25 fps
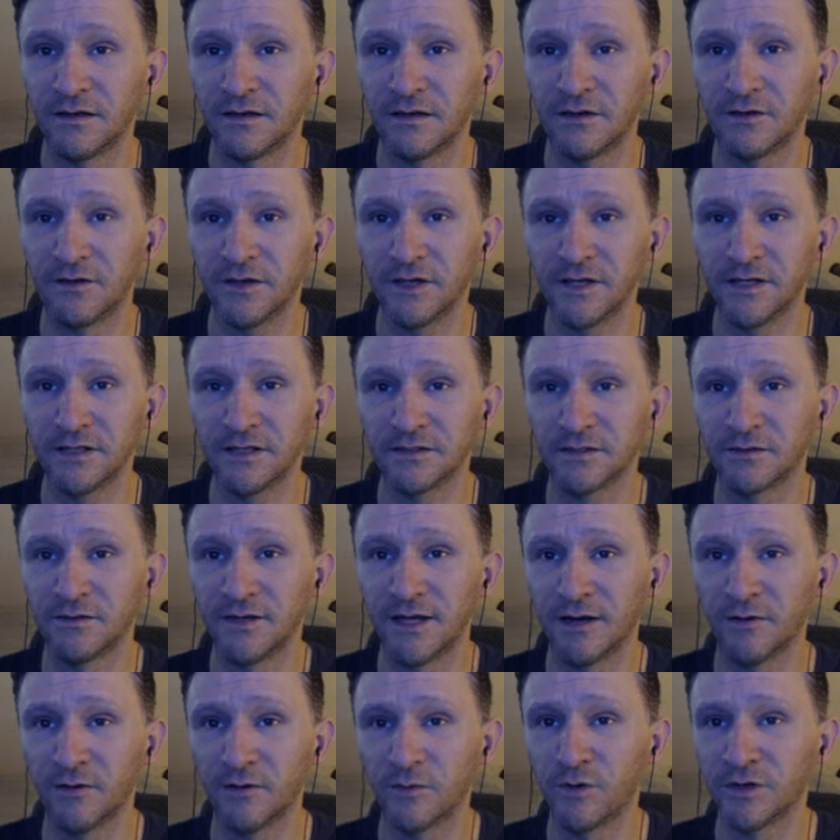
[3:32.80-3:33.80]
Okay, so
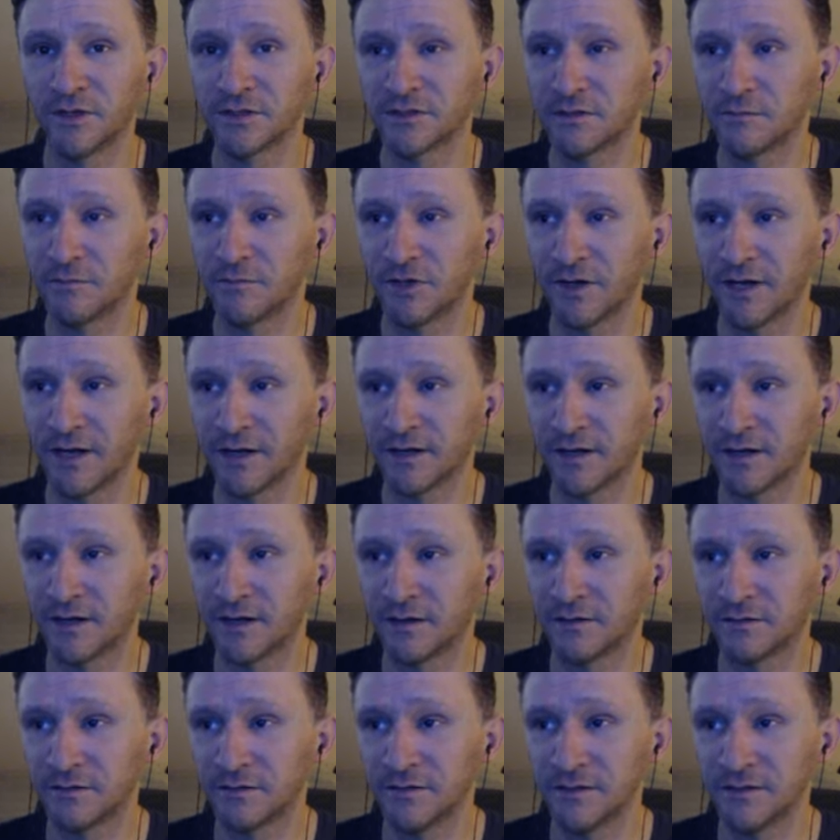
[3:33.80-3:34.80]
now we want to subtract
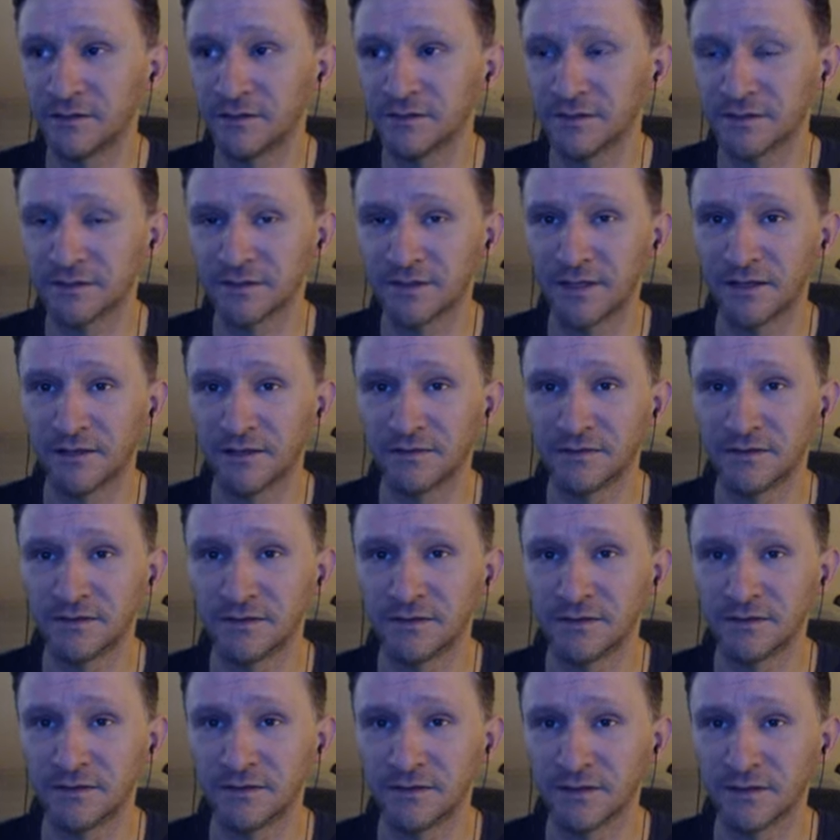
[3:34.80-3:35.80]
out the
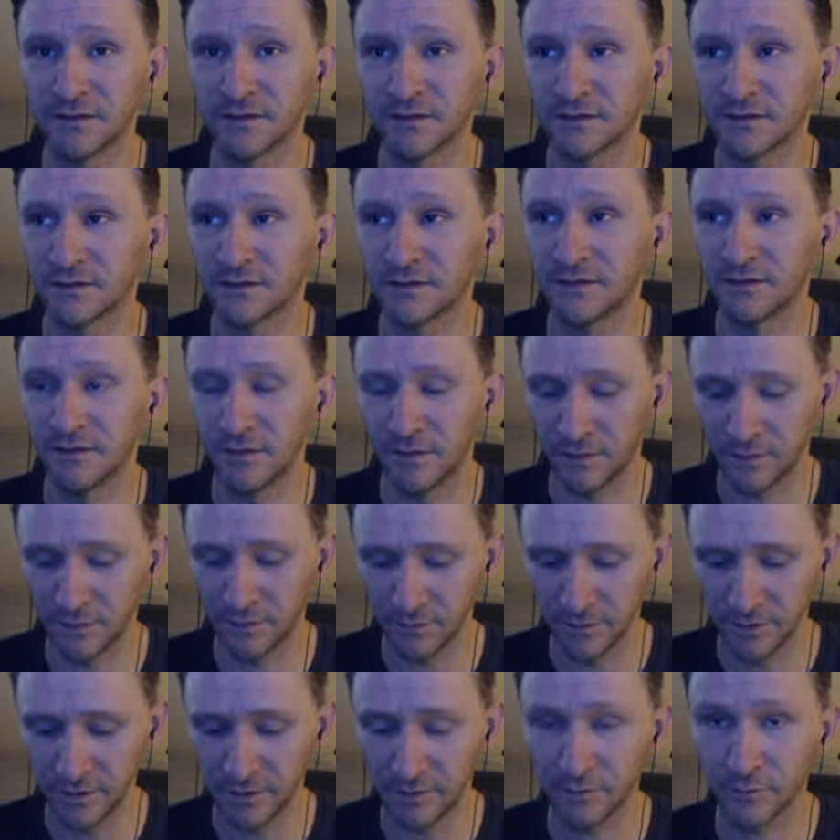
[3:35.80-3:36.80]

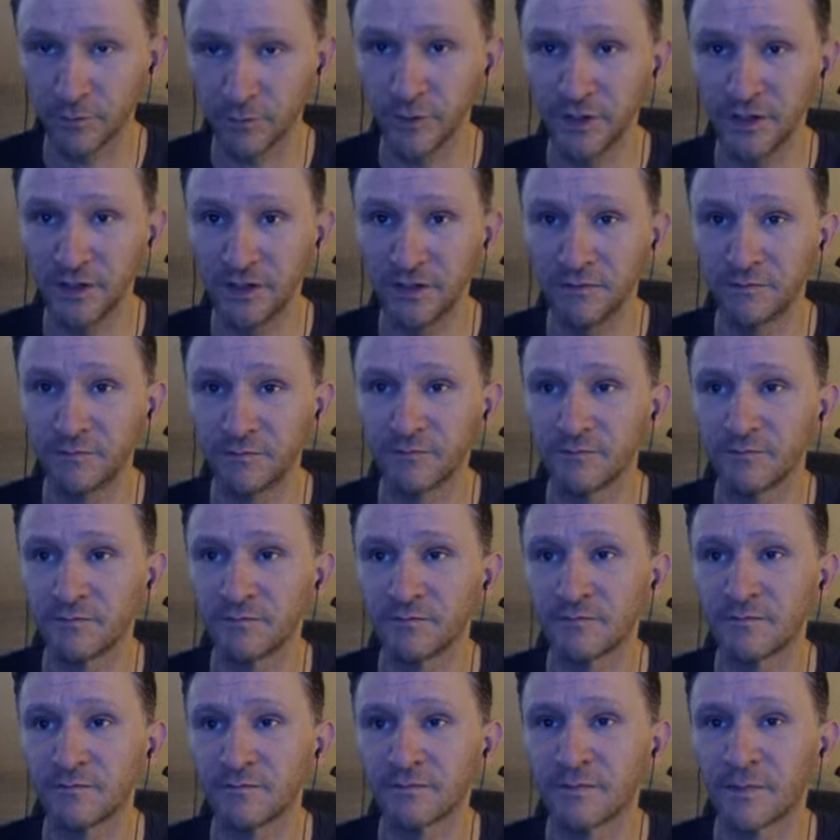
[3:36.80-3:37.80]
6,033,
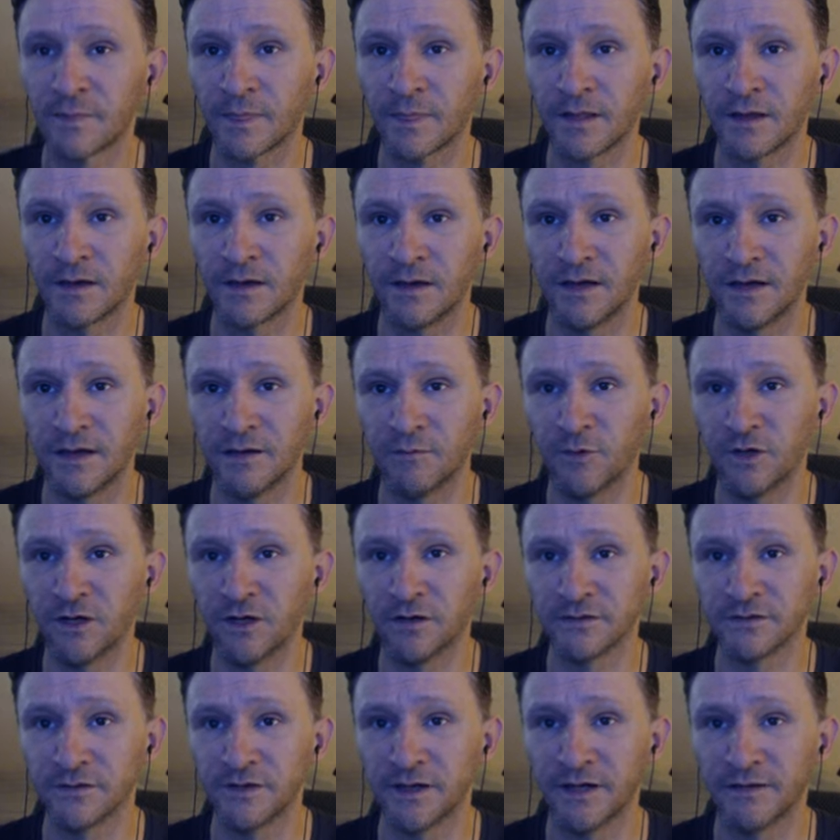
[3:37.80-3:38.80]
and we
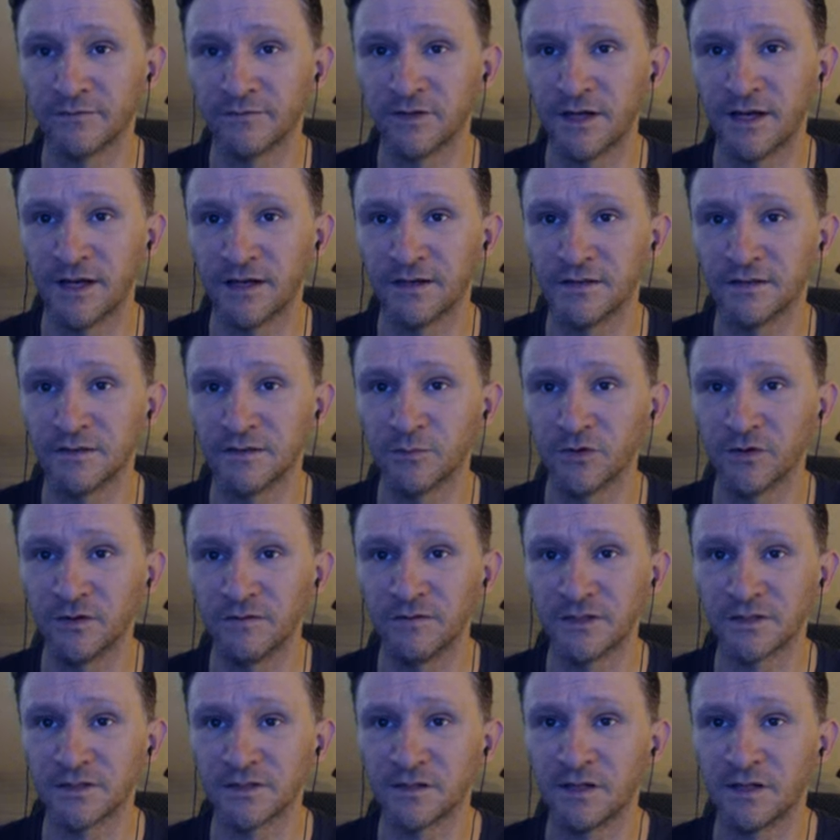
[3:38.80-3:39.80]
also have to add in the
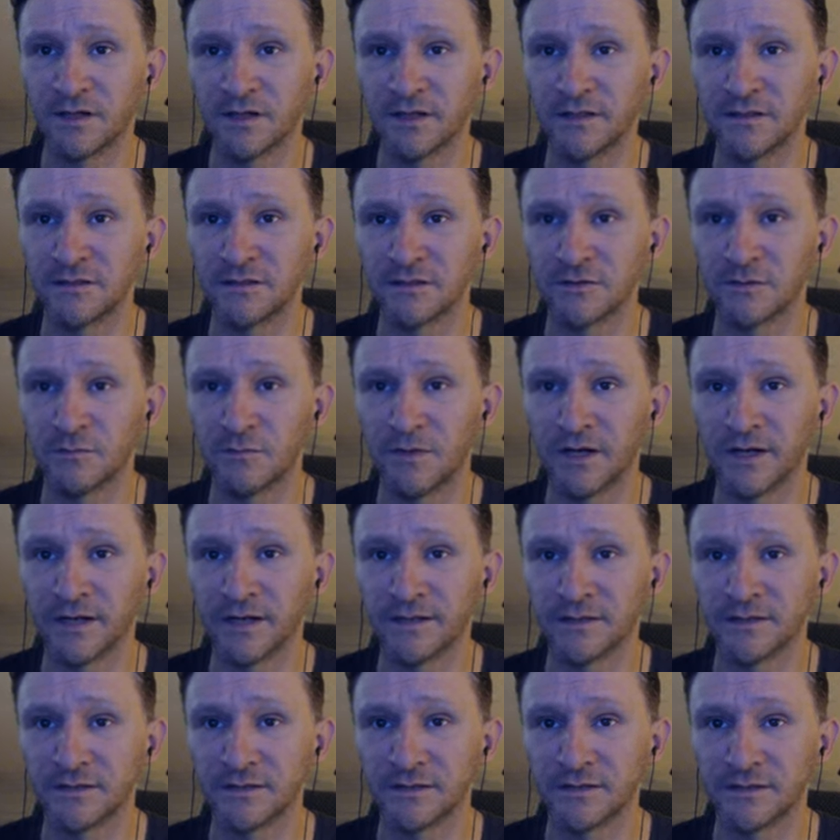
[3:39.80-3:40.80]
previous line, so
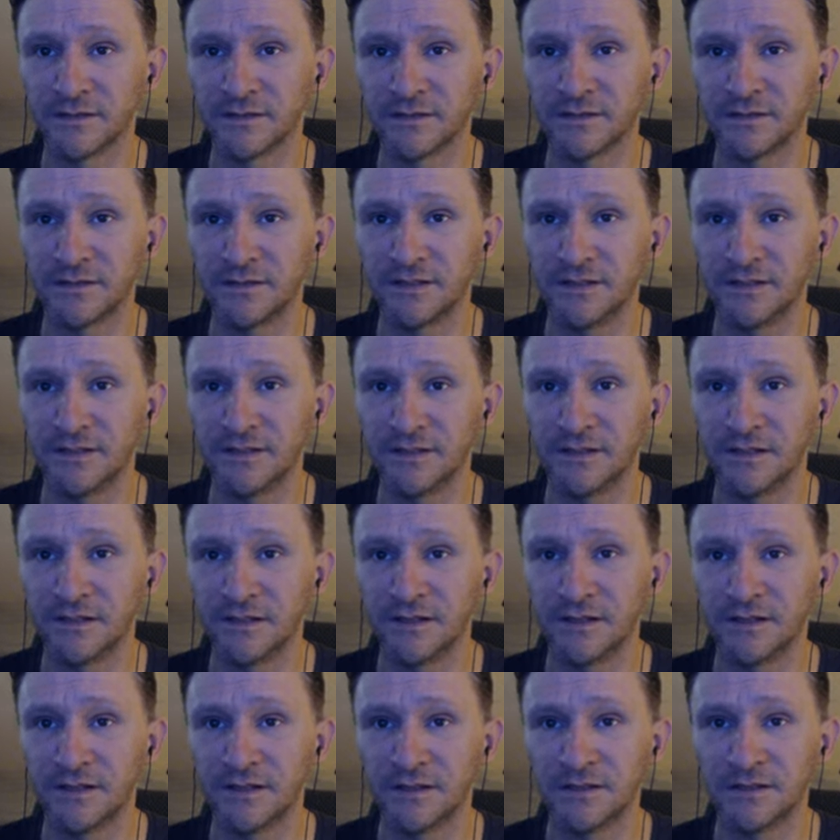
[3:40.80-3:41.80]
minus
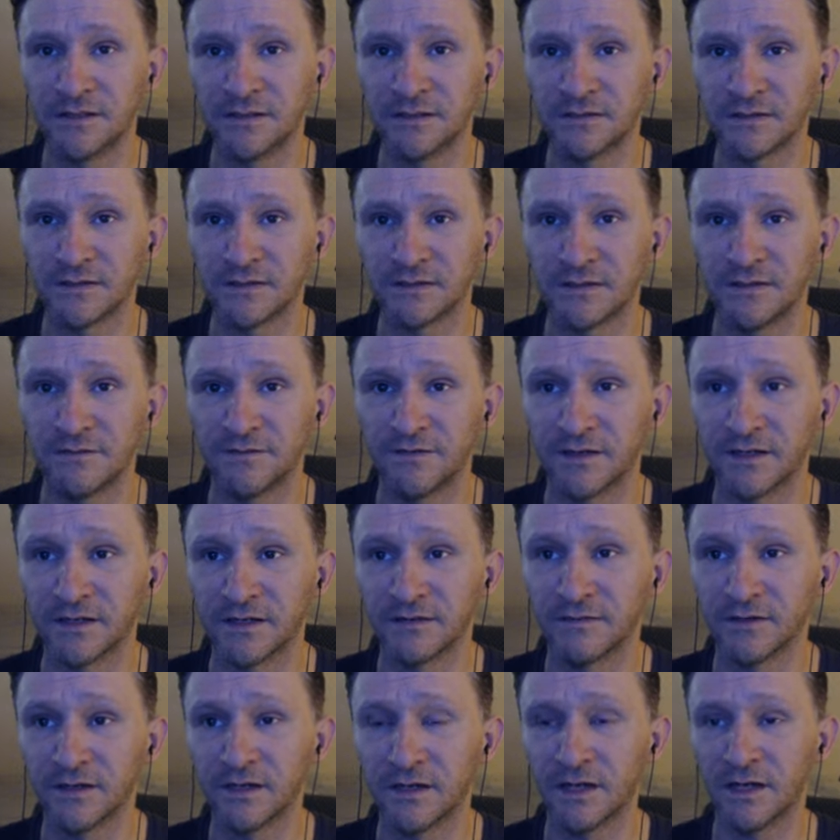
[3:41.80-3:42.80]
C65.
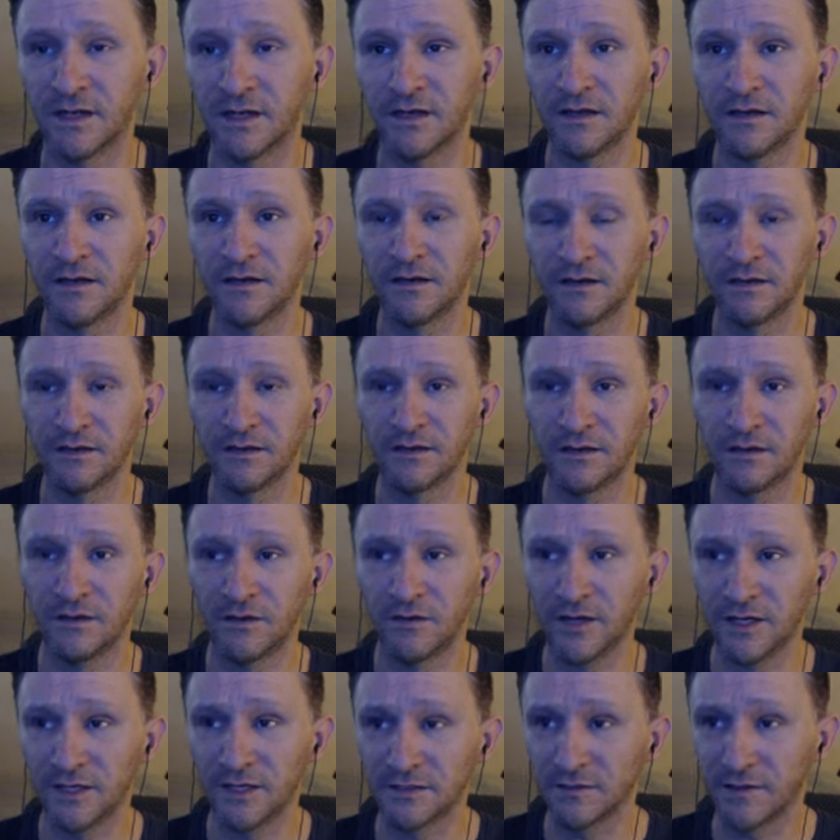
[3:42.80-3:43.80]

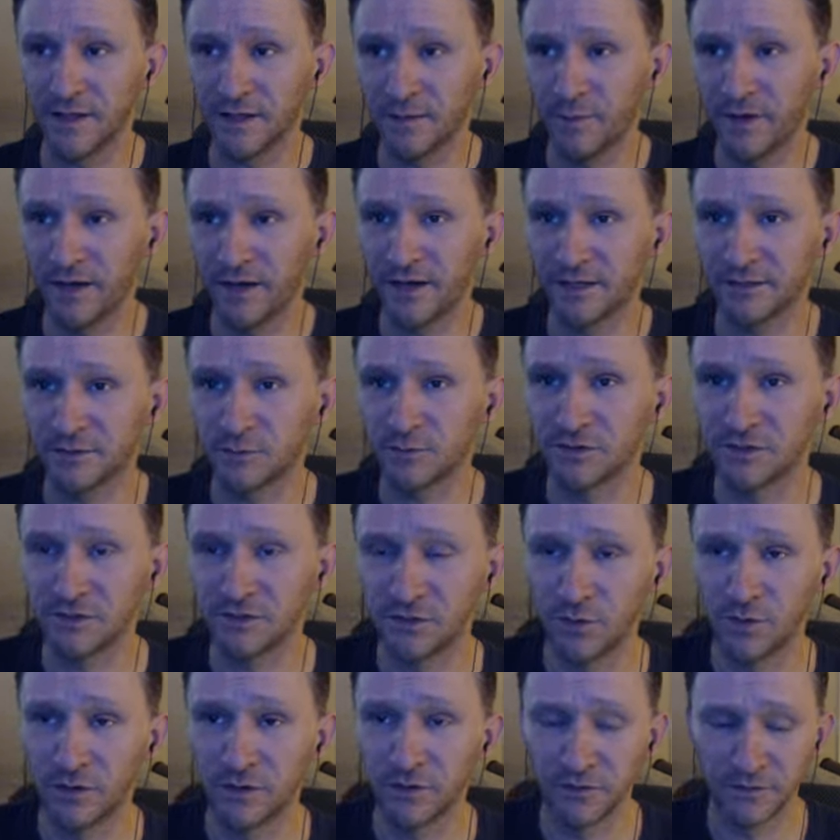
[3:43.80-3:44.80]
Okay, so that pass was
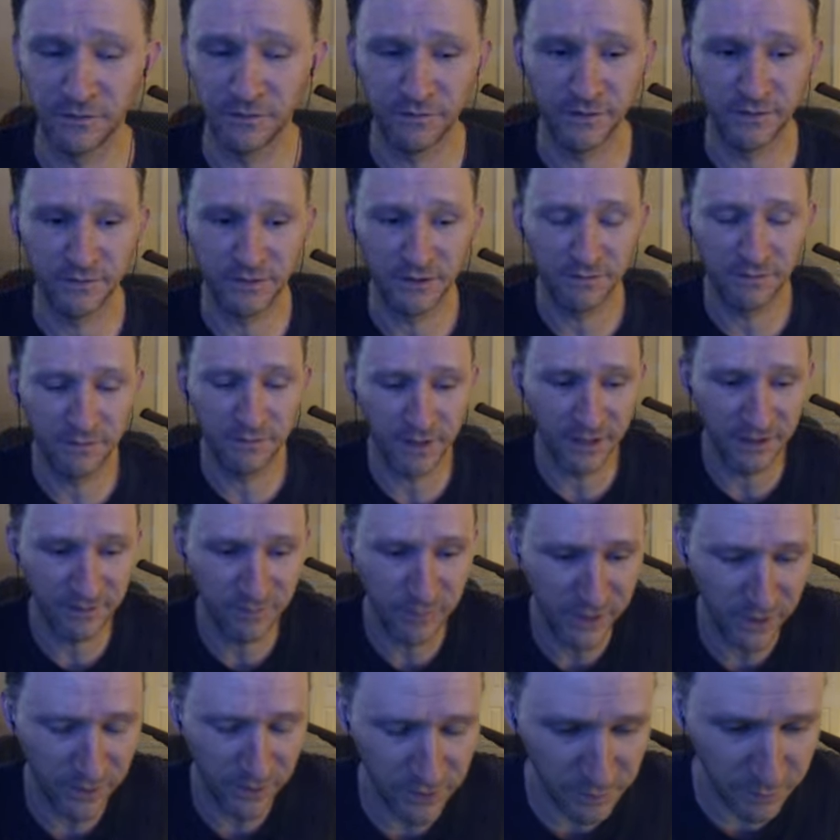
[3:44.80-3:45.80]
255
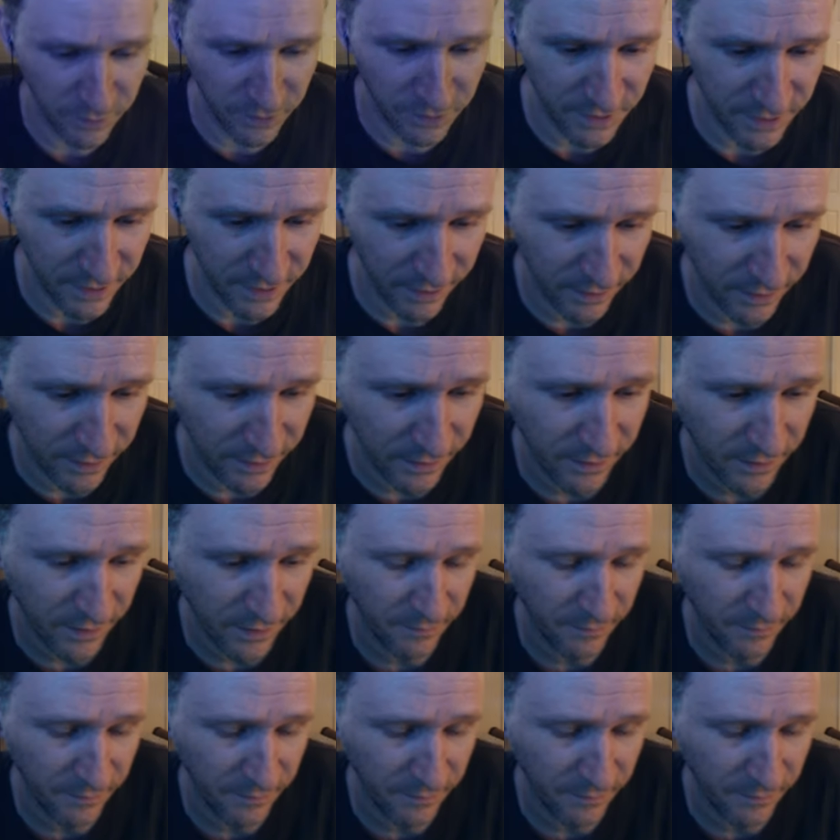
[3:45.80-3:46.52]
meters per second,